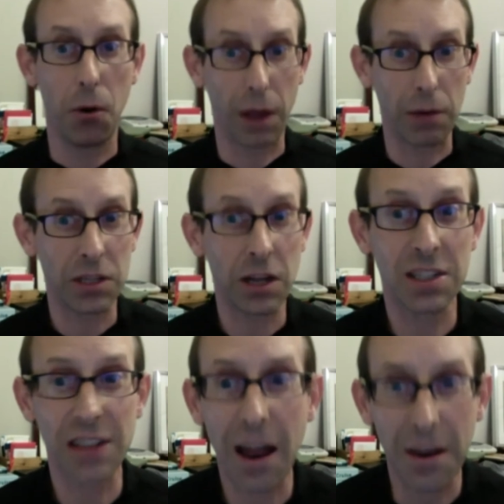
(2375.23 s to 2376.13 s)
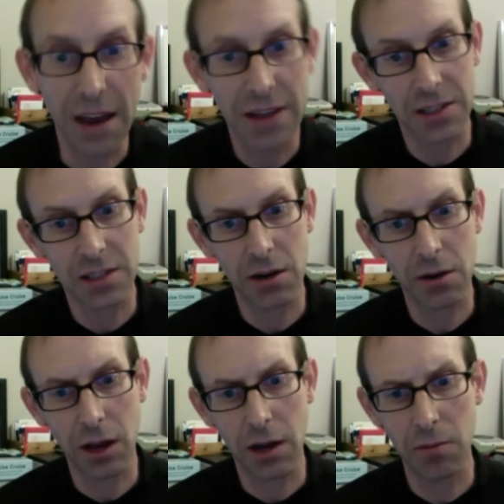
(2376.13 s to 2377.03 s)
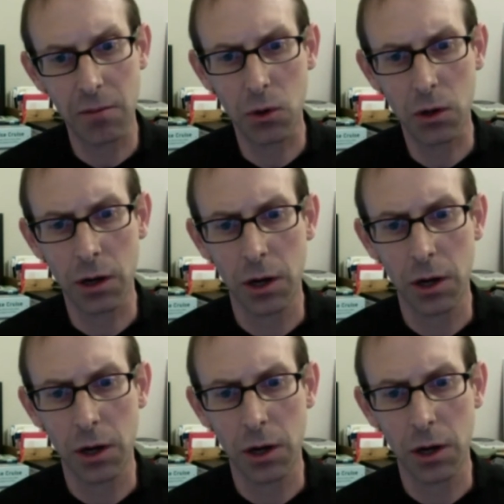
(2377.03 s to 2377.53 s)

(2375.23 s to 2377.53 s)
I would say it's not necessary anymore,